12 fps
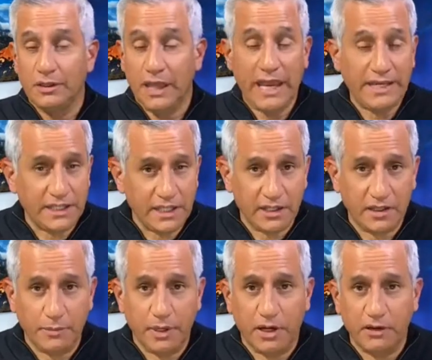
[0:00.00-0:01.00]
18 and
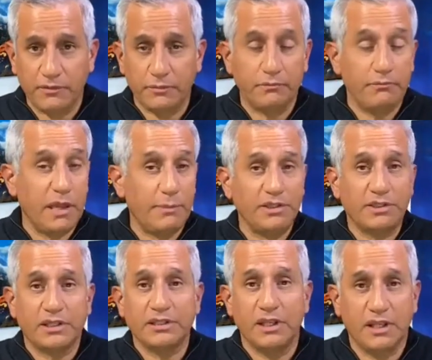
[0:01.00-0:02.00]
above, maybe
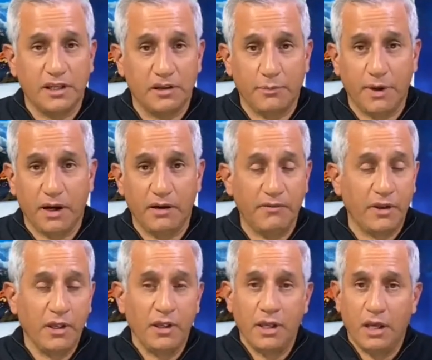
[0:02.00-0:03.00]
16 and above,
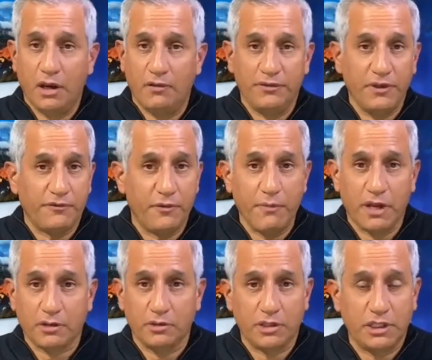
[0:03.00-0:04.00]
of different
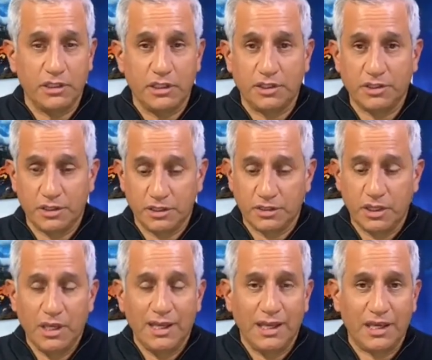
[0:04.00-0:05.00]
medical conditions,
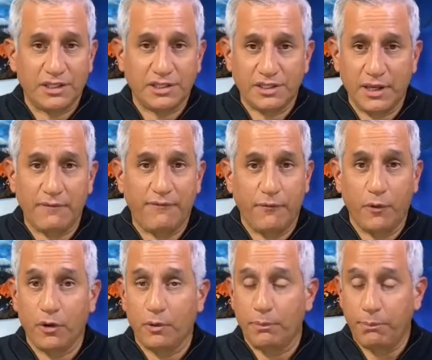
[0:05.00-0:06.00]
except
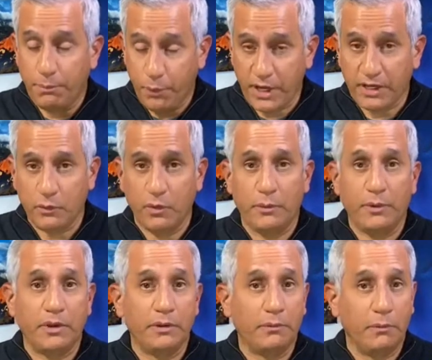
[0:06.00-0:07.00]
for pregnant
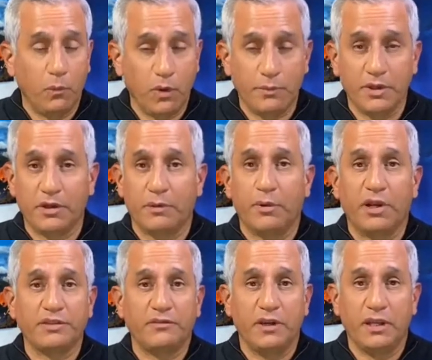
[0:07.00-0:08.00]
women, women that are
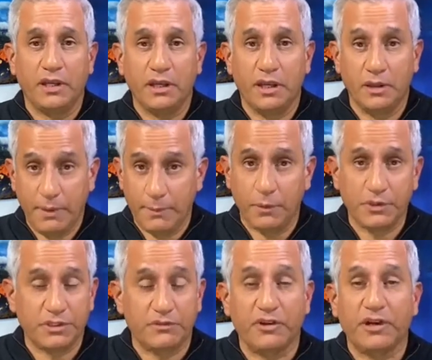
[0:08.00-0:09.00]
breastfeeding, and people with
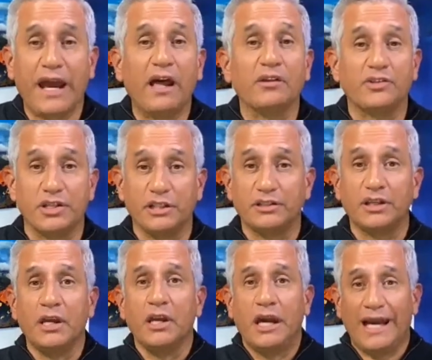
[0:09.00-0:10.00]
severe allergies
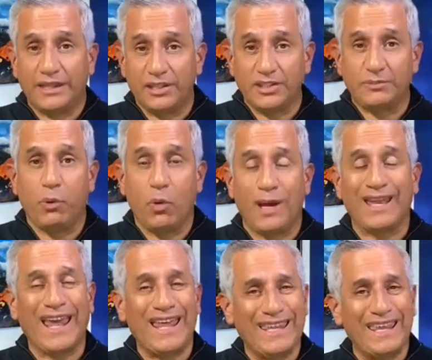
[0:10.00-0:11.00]
at this point.
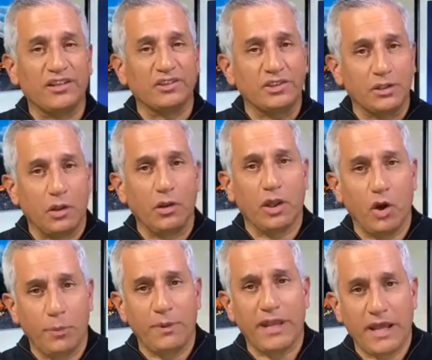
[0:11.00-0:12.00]
And then they'll slowly
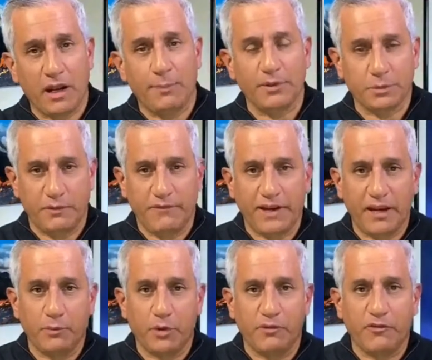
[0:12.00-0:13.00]
open that up as we find
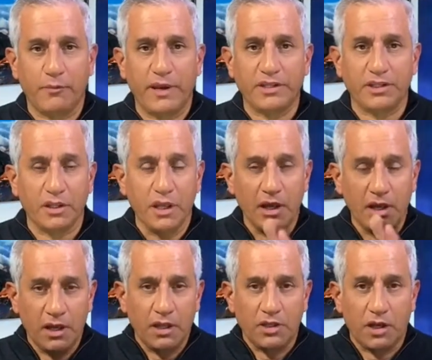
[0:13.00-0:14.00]
out more information.
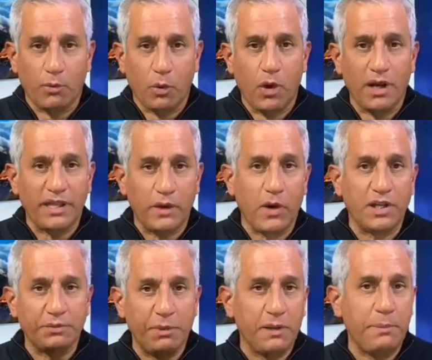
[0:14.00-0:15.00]
Number one, they want
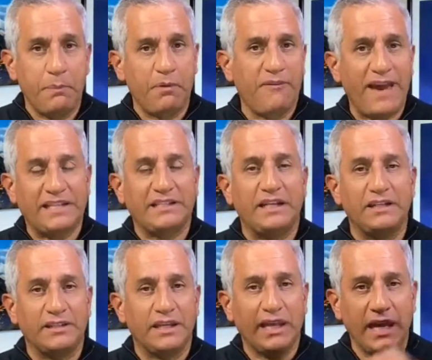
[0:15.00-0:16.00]
as many people vaccinated
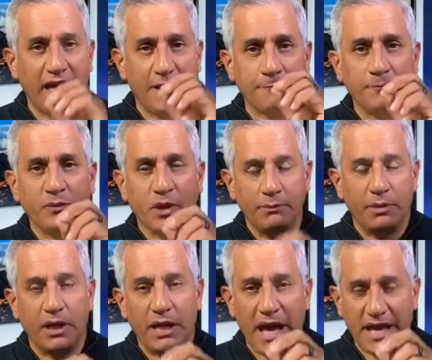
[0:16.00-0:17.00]
as they can,
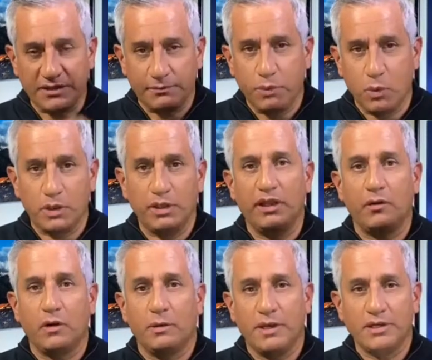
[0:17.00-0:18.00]
but as importantly, they
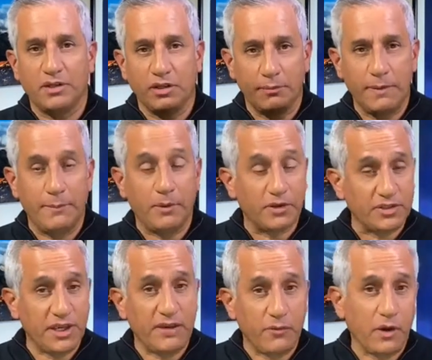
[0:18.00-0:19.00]
want to make sure that people are
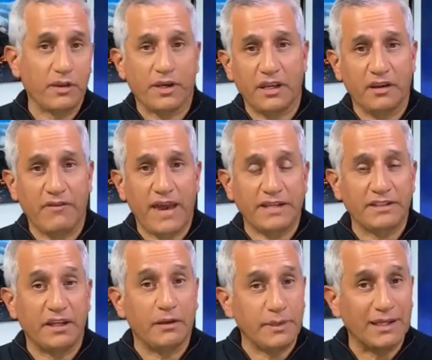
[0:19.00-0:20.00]
safe while they're getting
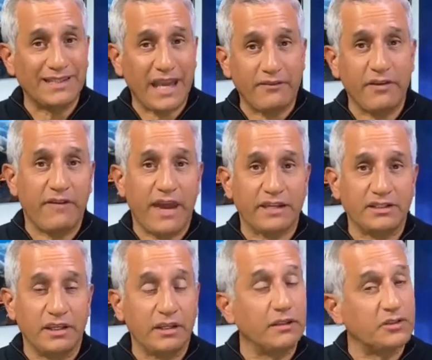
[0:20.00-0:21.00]
vaccinated, because every
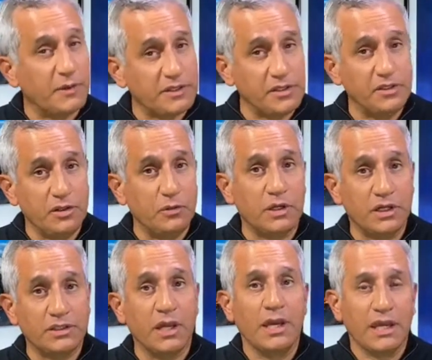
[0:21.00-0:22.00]
vaccine, especially new
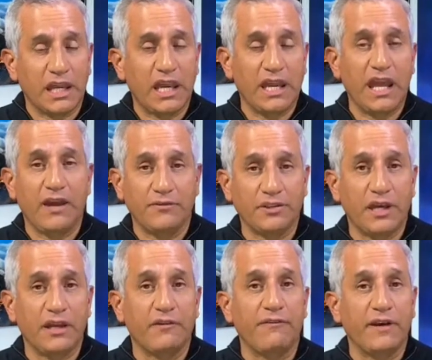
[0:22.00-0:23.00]
ones, can have
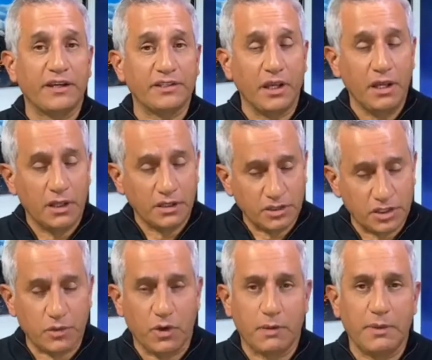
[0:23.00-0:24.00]
side effects.
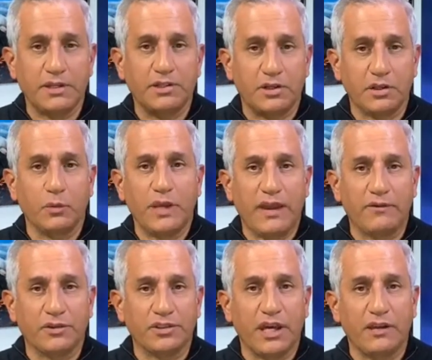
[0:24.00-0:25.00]
Just want to make sure that we have
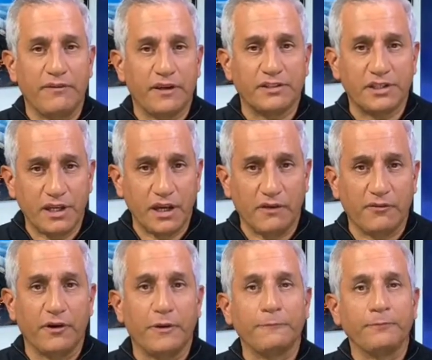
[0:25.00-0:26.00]
those side effects
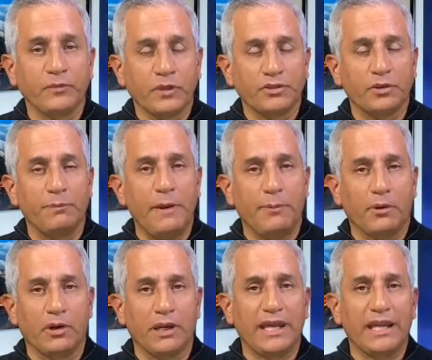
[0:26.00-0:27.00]
covered so people
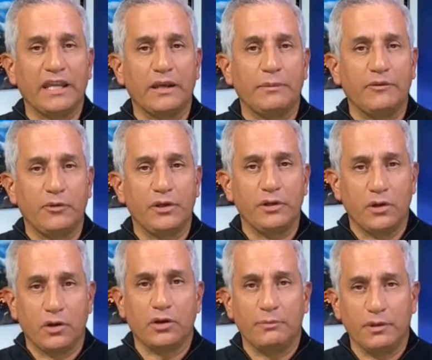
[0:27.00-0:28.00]
aren't getting them if we know
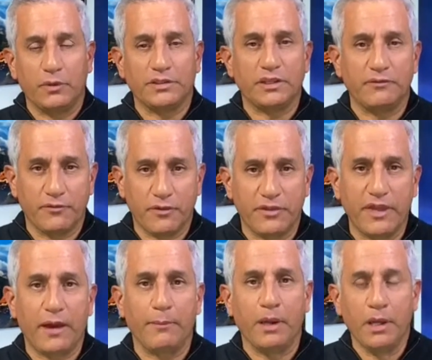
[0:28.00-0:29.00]
it could be risky for
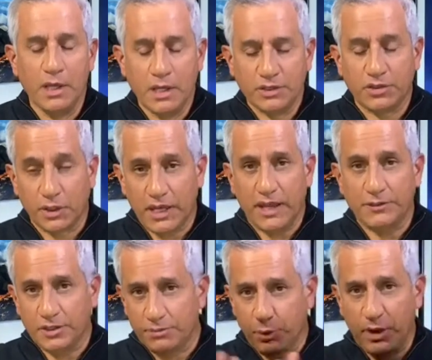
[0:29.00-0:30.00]
them. So again,
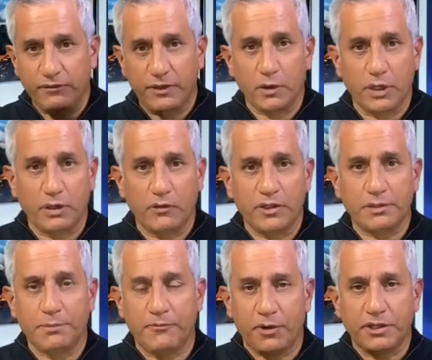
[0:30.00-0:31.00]
just briefly going over this
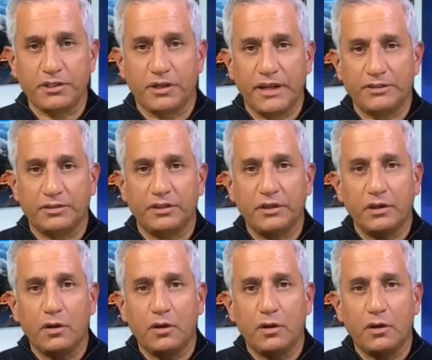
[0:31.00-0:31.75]
before I start answering